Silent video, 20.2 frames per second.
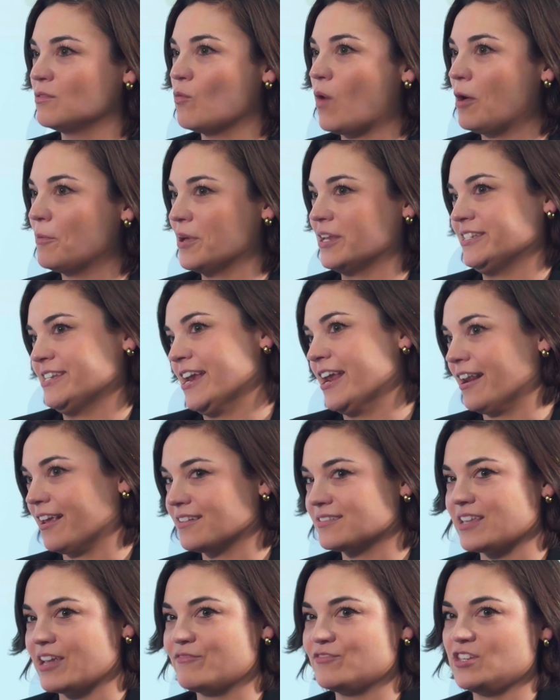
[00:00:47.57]
while
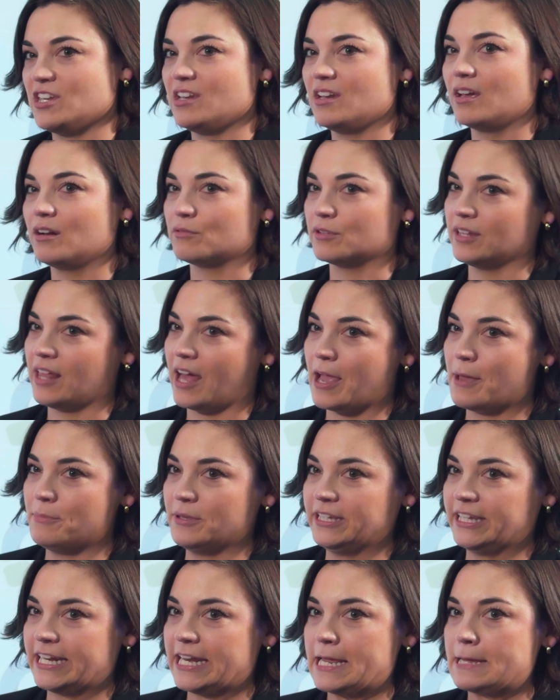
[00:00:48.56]
maintaining safety and
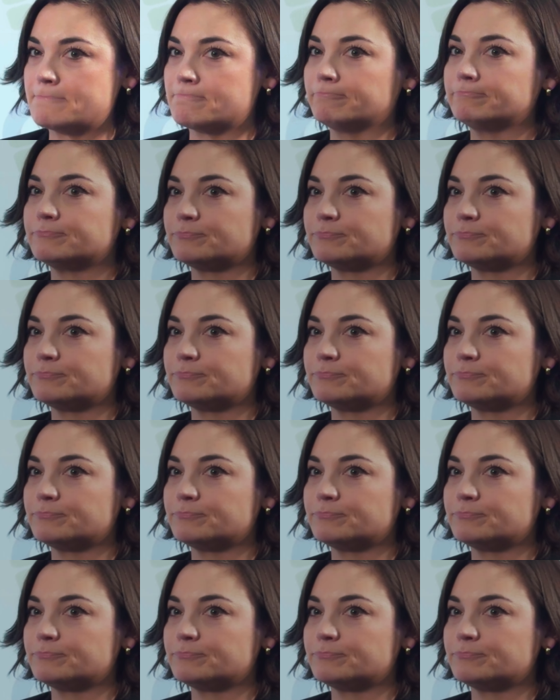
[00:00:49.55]
reliability.